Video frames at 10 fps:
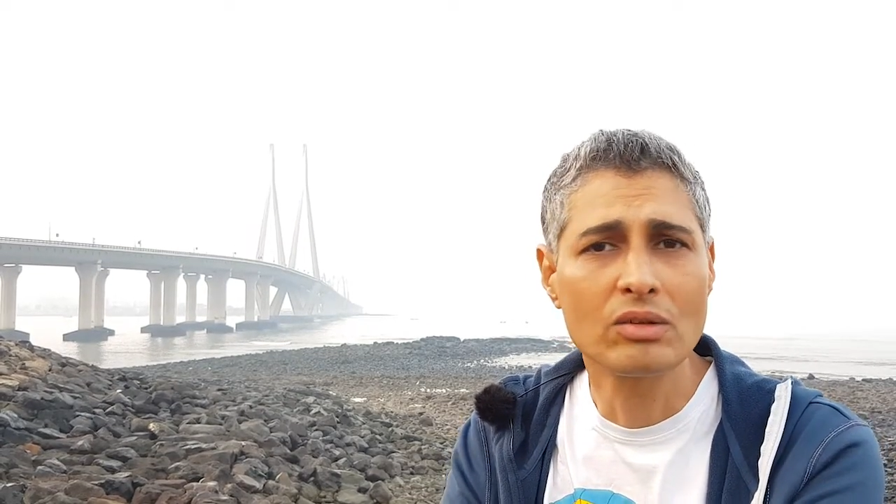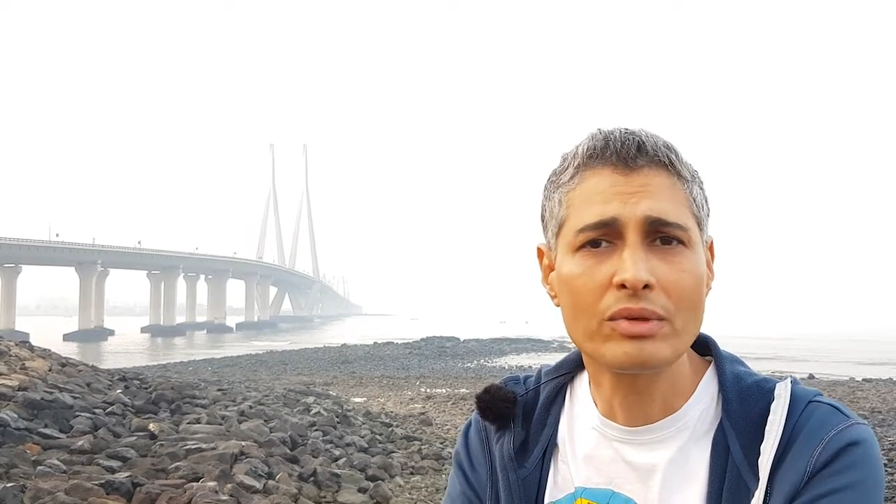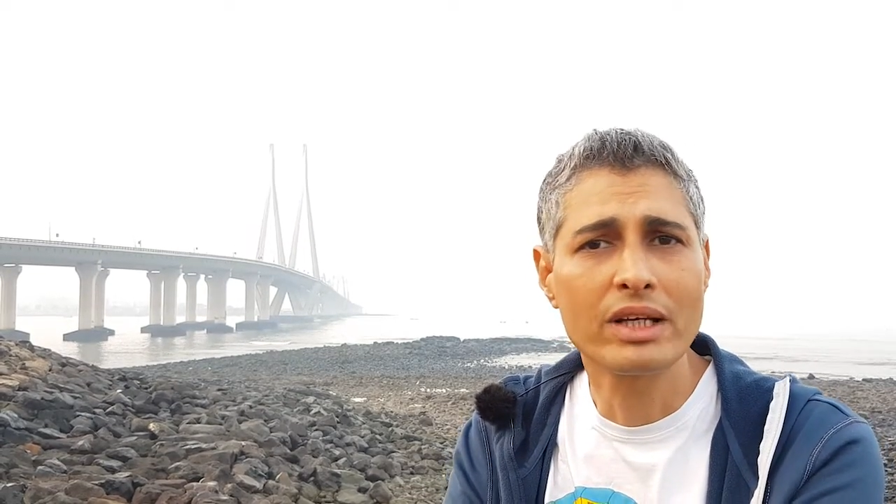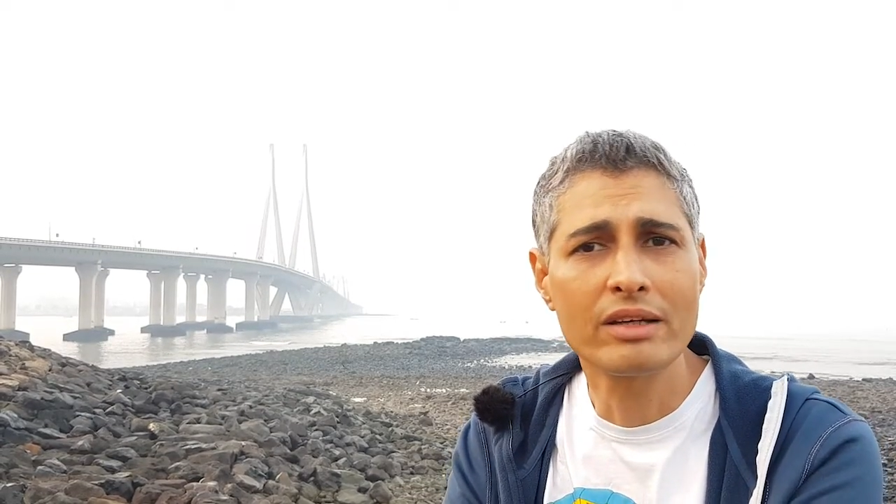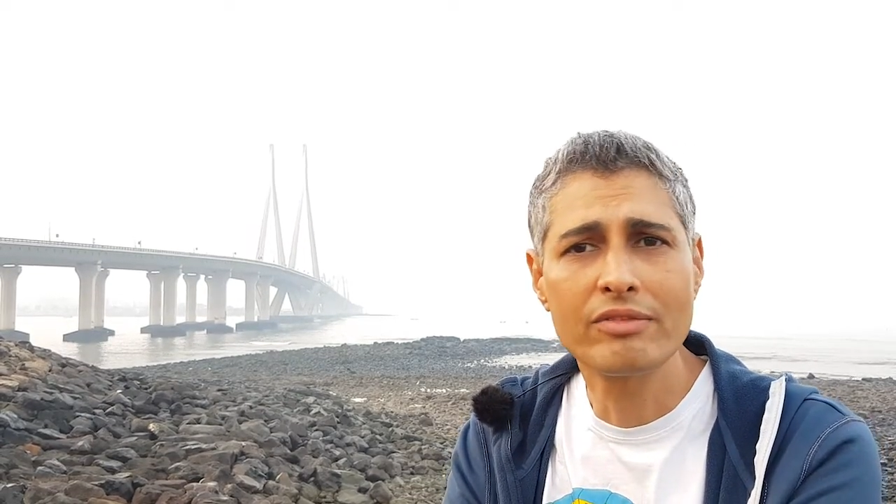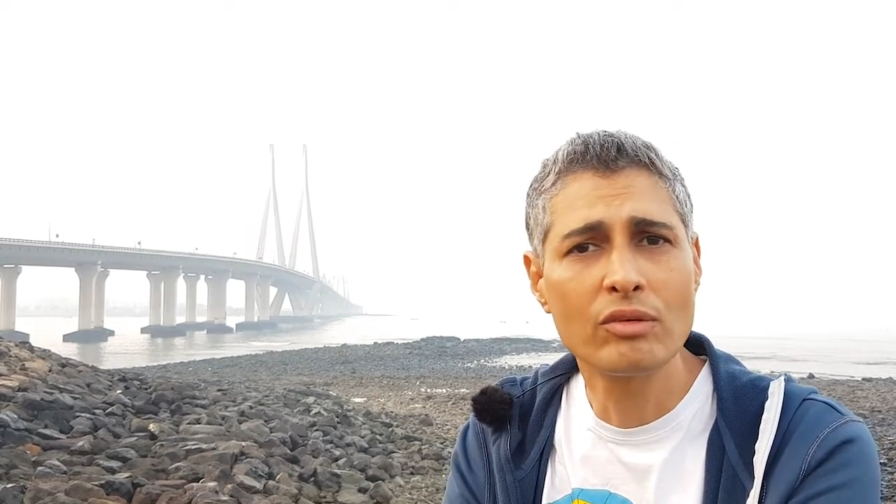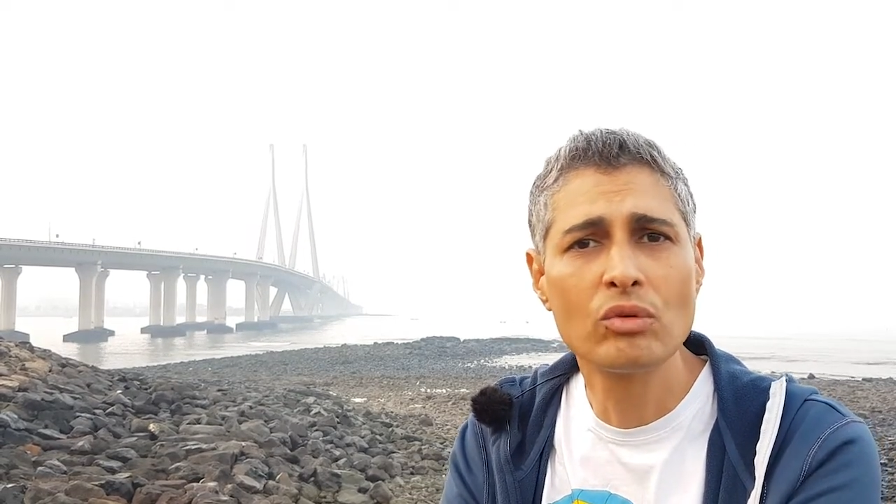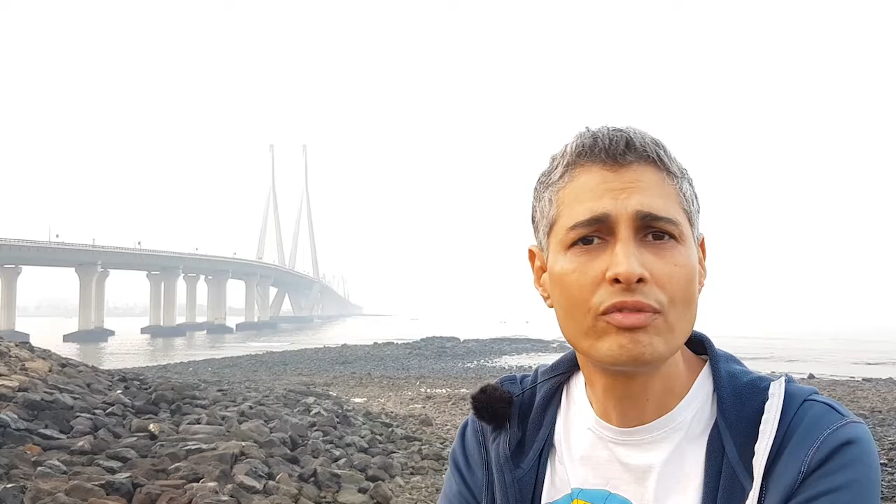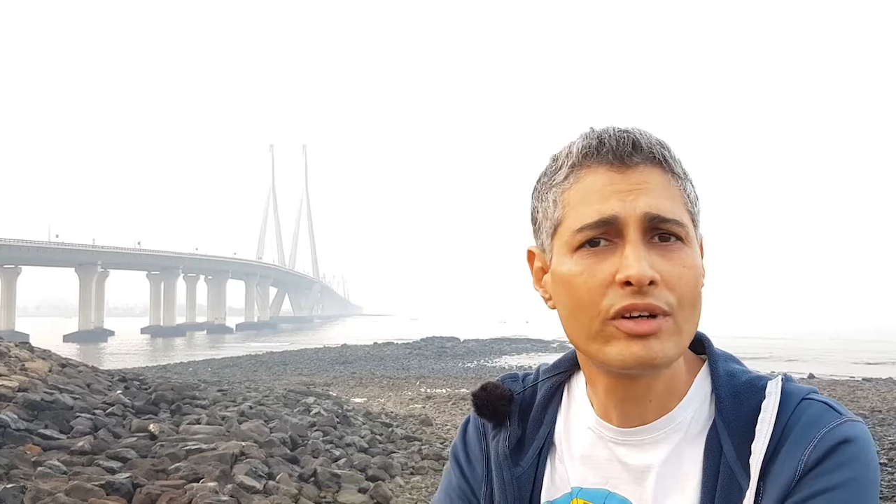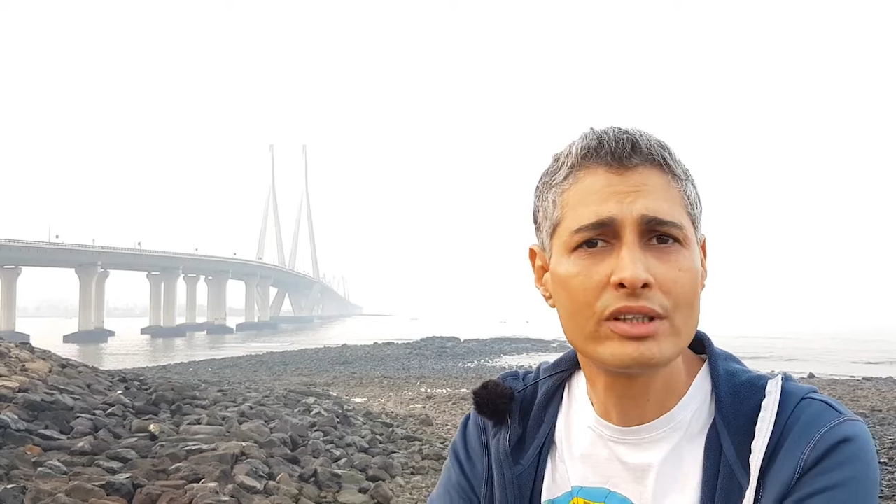when I
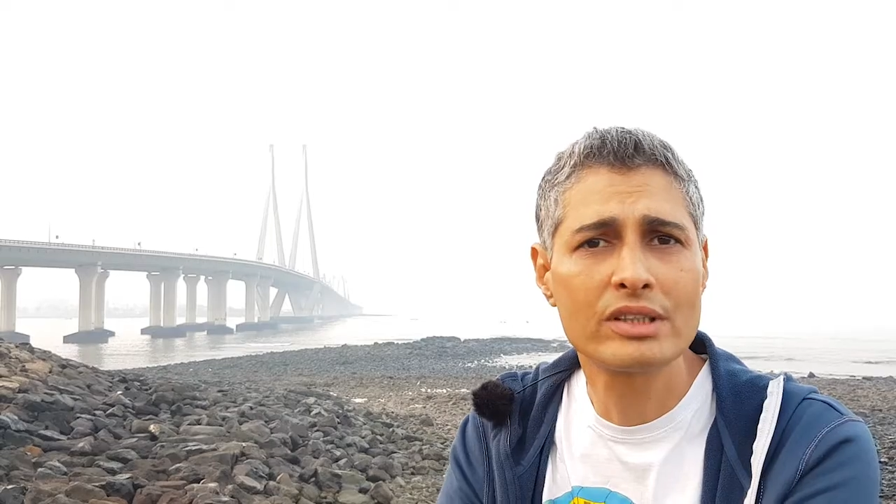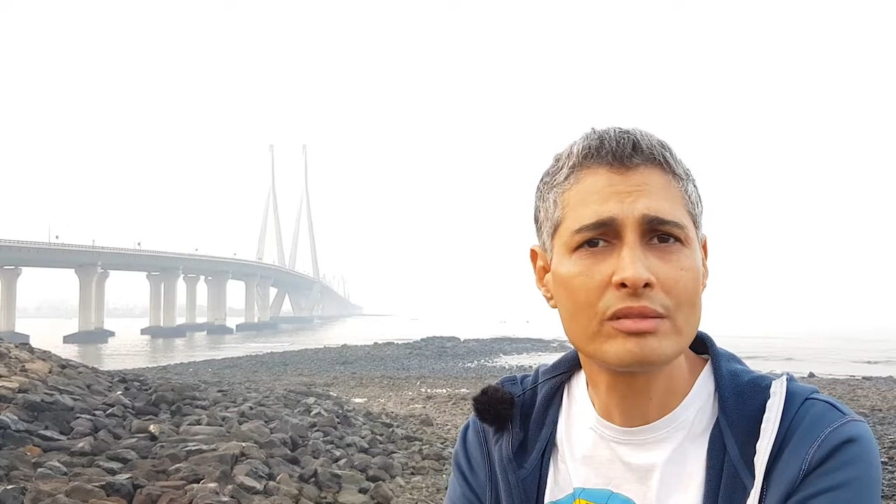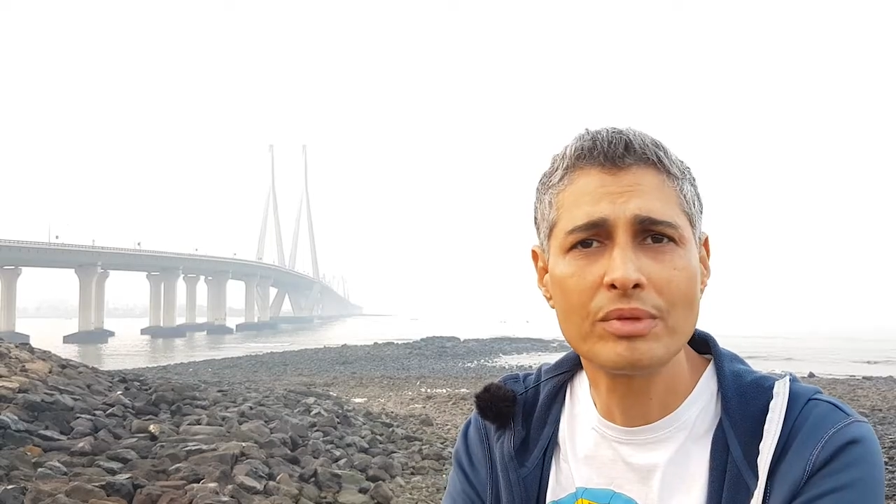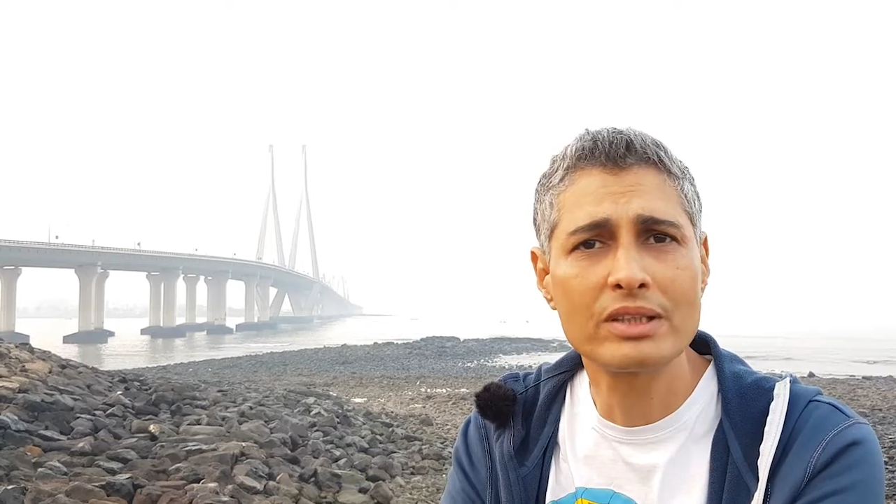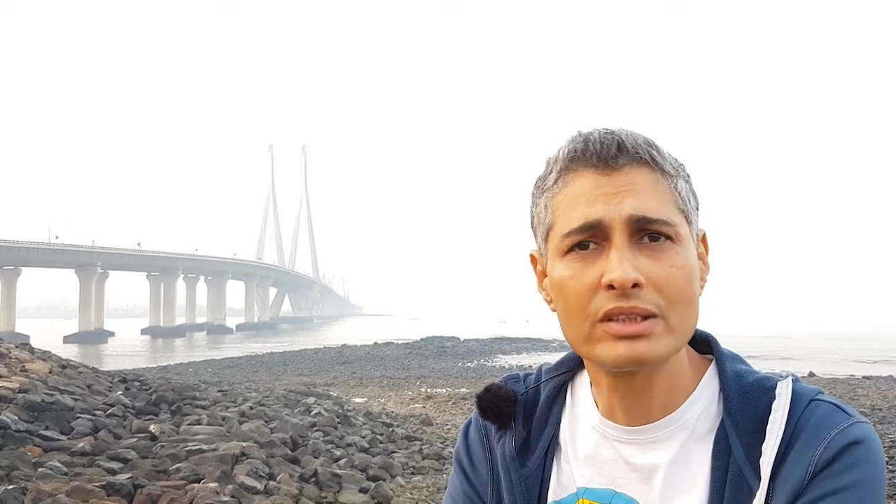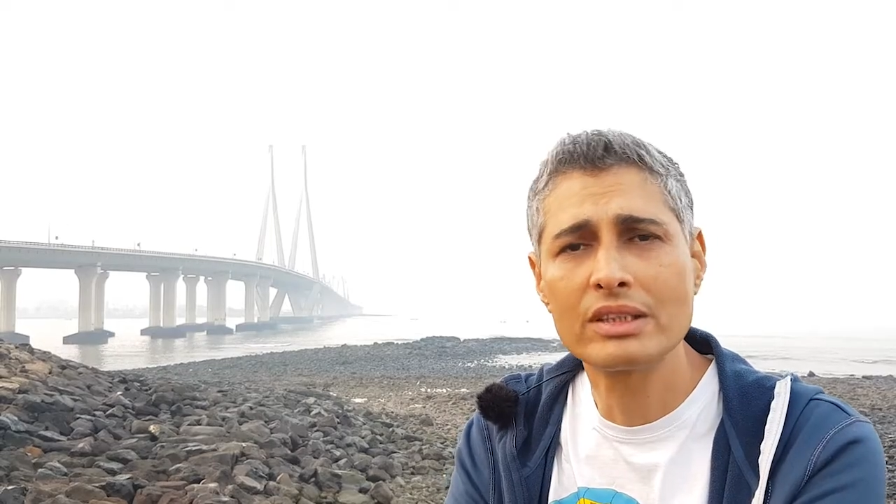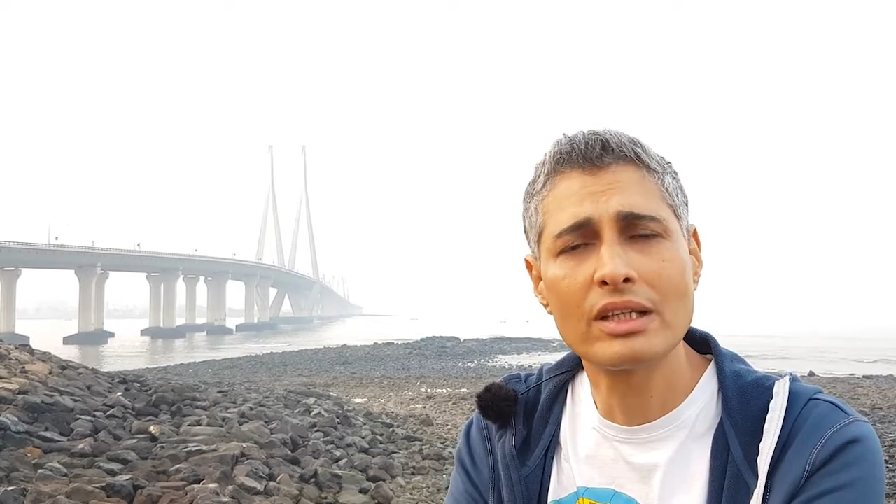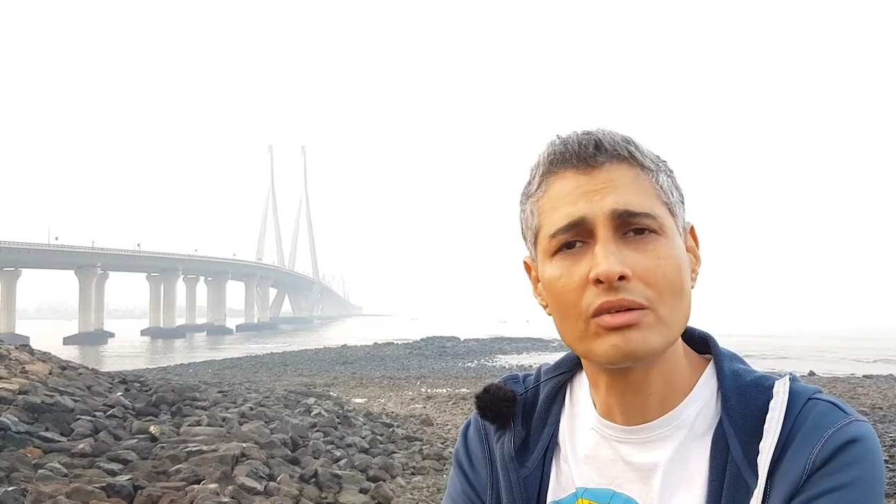flew first in Panchgani,